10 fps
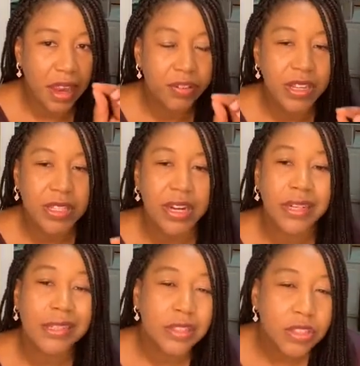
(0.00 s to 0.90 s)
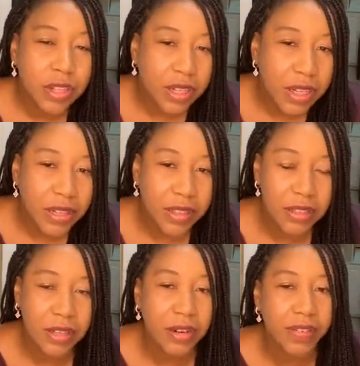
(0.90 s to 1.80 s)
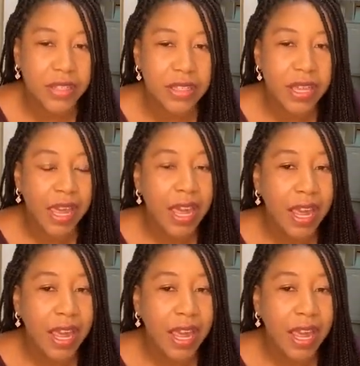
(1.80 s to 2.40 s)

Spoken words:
areas that are concerning on the cervix,